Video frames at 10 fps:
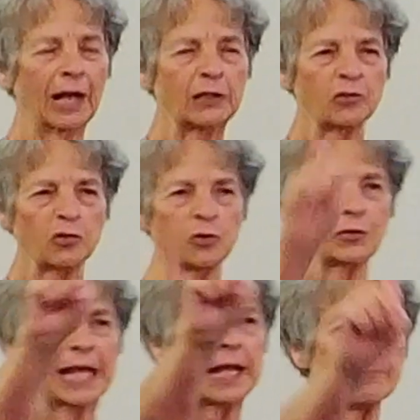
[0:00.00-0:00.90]
righteous. You
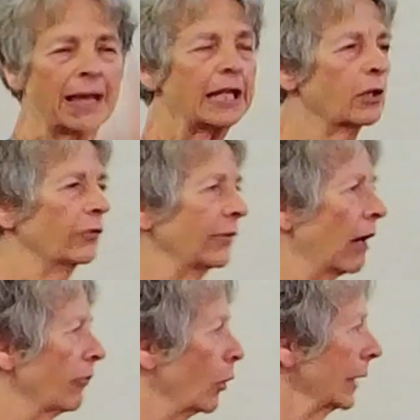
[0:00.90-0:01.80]
can't make
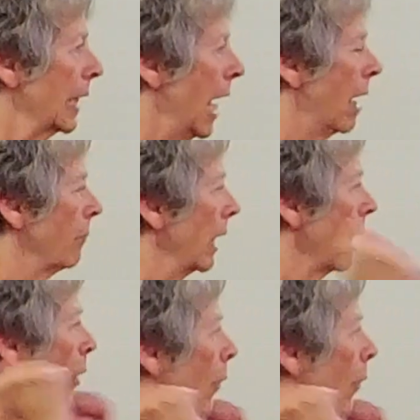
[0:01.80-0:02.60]
yourself holy. But